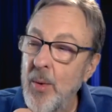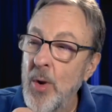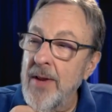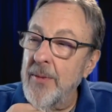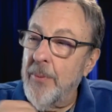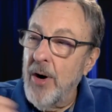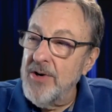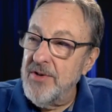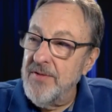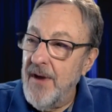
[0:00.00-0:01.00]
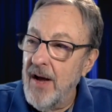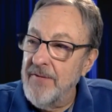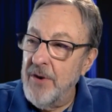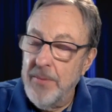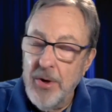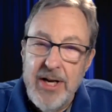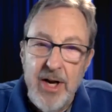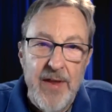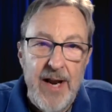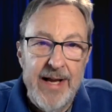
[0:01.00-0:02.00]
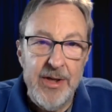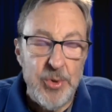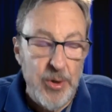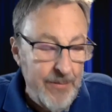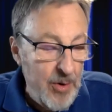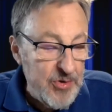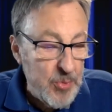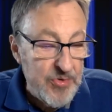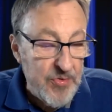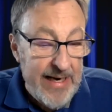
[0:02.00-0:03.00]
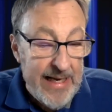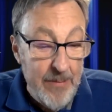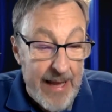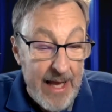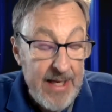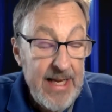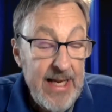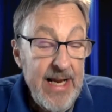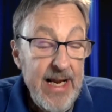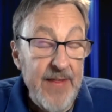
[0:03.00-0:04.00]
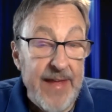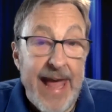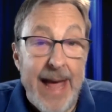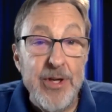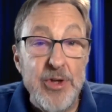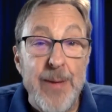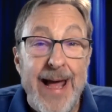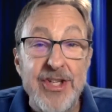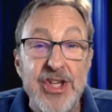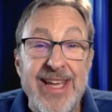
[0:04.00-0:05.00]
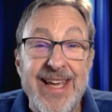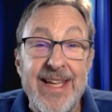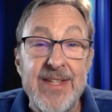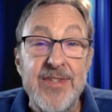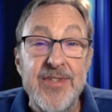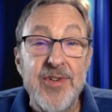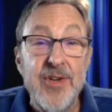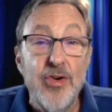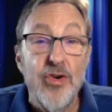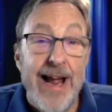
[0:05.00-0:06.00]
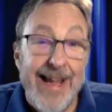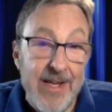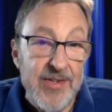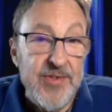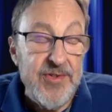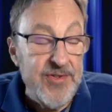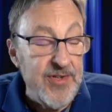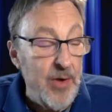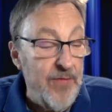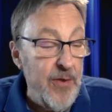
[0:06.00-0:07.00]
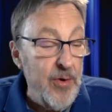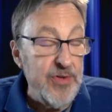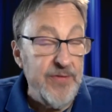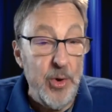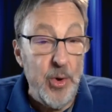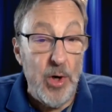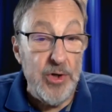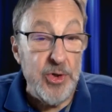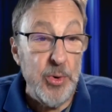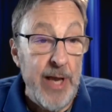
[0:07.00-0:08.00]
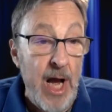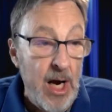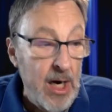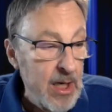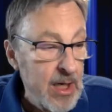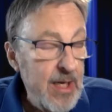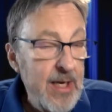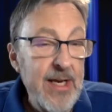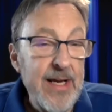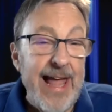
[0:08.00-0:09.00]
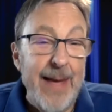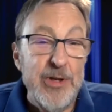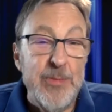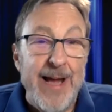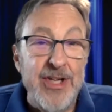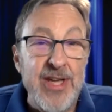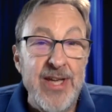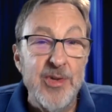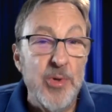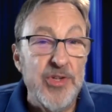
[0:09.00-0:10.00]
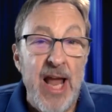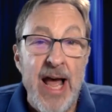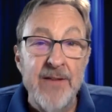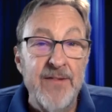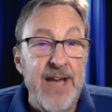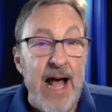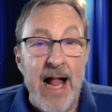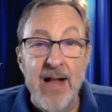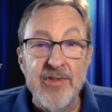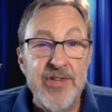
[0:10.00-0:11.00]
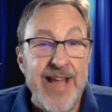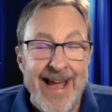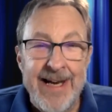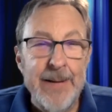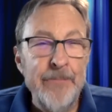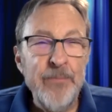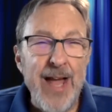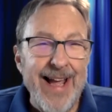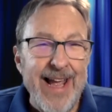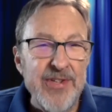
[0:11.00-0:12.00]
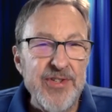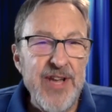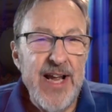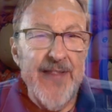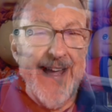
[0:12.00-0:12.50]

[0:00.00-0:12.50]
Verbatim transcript: one of the parts of of your book here that I enjoyed most was reading about the Cabbage Patch Kids craze. So, for those of you who are too young, Cabbage Patch Kids was a line of dolls, and I guess they